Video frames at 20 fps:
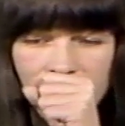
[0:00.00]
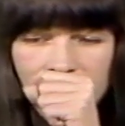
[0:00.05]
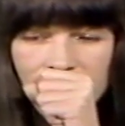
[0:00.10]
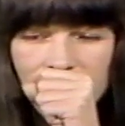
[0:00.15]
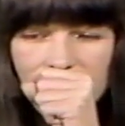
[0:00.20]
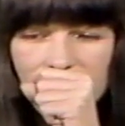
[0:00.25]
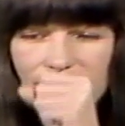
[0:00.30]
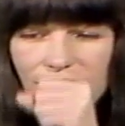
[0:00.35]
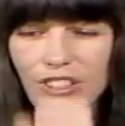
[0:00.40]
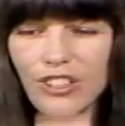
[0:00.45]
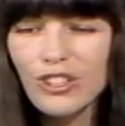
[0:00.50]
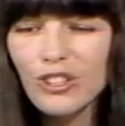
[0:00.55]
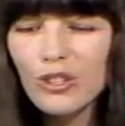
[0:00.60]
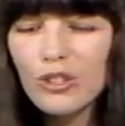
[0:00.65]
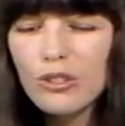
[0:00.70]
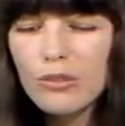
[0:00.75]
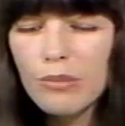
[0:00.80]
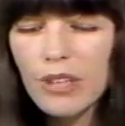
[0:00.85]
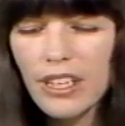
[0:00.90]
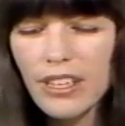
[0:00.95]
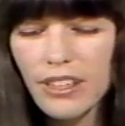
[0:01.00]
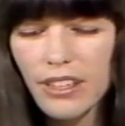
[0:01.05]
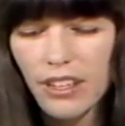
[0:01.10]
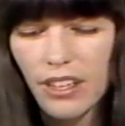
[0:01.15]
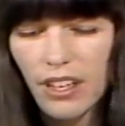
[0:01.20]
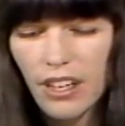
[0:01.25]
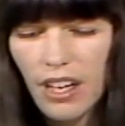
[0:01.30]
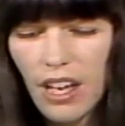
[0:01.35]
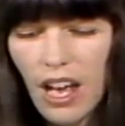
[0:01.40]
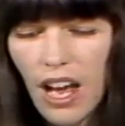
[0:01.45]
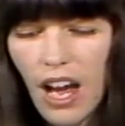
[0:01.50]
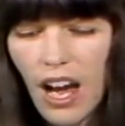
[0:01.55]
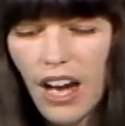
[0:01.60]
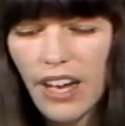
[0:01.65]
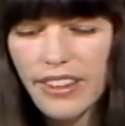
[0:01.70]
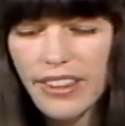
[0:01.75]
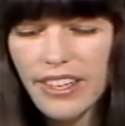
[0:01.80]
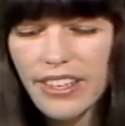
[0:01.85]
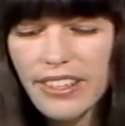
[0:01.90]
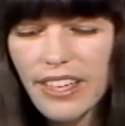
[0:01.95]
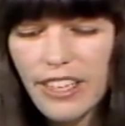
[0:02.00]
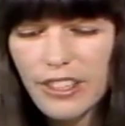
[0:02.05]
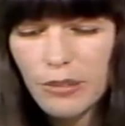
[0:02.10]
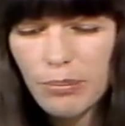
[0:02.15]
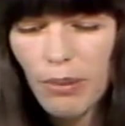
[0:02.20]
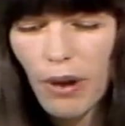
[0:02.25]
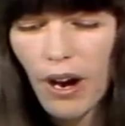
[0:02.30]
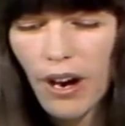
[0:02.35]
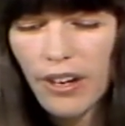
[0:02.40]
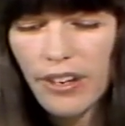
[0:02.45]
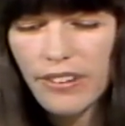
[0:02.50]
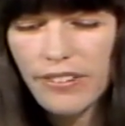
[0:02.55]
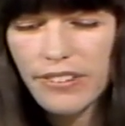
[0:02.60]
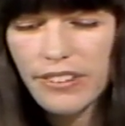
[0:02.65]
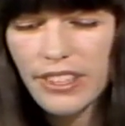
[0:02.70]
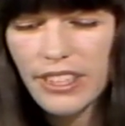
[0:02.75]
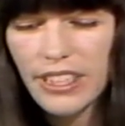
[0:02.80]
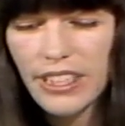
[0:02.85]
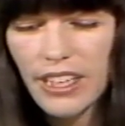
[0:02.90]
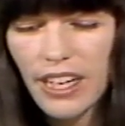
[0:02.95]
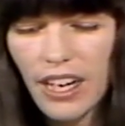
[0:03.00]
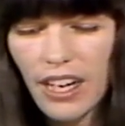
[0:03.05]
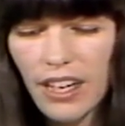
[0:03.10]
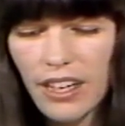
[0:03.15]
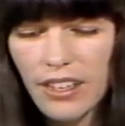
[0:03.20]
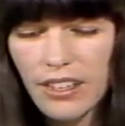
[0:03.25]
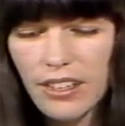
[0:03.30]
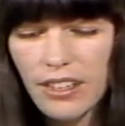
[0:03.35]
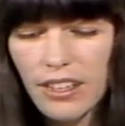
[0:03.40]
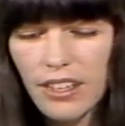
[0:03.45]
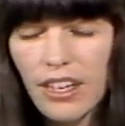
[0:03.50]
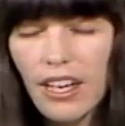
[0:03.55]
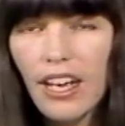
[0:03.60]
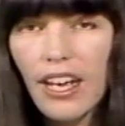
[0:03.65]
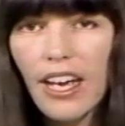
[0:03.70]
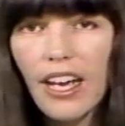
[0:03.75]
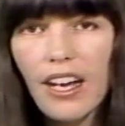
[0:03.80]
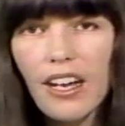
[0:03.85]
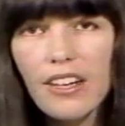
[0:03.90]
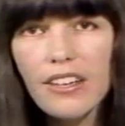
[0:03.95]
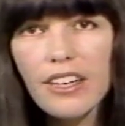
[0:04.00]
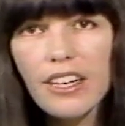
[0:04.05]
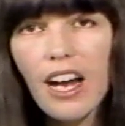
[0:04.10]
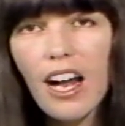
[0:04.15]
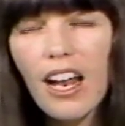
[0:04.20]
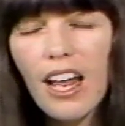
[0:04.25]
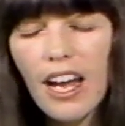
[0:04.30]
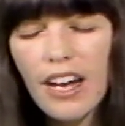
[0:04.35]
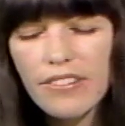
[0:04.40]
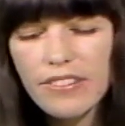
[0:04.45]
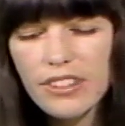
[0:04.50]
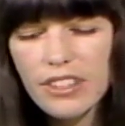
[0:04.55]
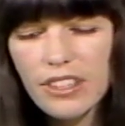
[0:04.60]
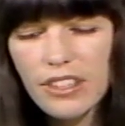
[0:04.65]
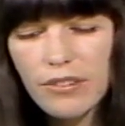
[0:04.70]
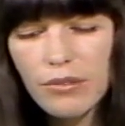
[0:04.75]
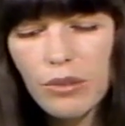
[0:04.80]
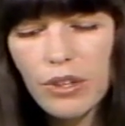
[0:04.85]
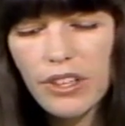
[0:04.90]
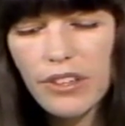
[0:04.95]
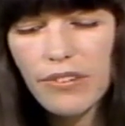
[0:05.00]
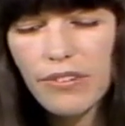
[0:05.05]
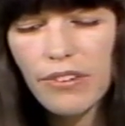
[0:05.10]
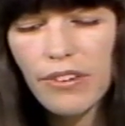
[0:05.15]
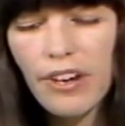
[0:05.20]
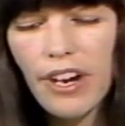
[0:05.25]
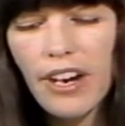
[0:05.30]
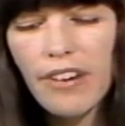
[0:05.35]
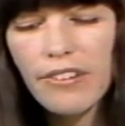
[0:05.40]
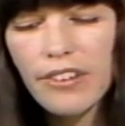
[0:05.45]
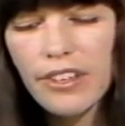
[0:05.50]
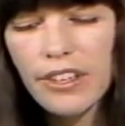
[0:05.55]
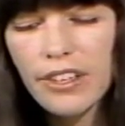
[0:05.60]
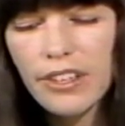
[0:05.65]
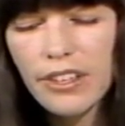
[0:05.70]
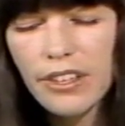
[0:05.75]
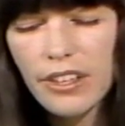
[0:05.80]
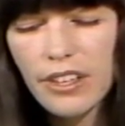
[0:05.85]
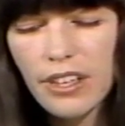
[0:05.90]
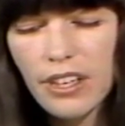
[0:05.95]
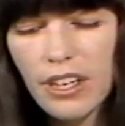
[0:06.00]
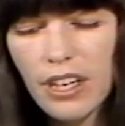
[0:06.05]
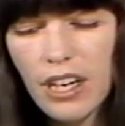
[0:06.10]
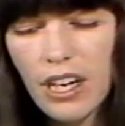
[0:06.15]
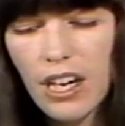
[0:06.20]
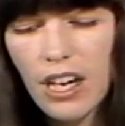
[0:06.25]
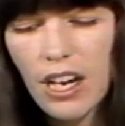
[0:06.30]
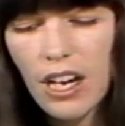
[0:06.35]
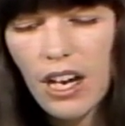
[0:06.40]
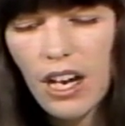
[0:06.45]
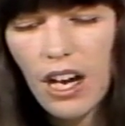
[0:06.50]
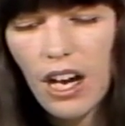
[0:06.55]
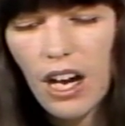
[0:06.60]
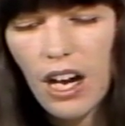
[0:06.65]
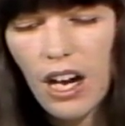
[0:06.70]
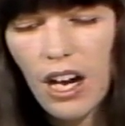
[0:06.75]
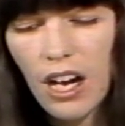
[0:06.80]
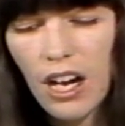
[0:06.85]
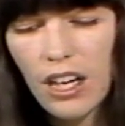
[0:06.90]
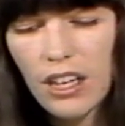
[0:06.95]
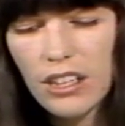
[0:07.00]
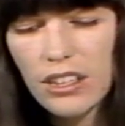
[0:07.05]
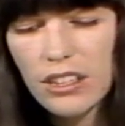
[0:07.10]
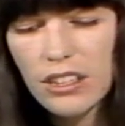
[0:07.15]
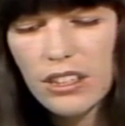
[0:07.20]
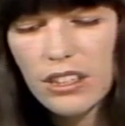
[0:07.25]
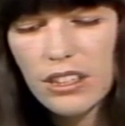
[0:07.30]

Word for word: excuse me, I think that's part of the uh, hell that I'll have to live with forever. Uh,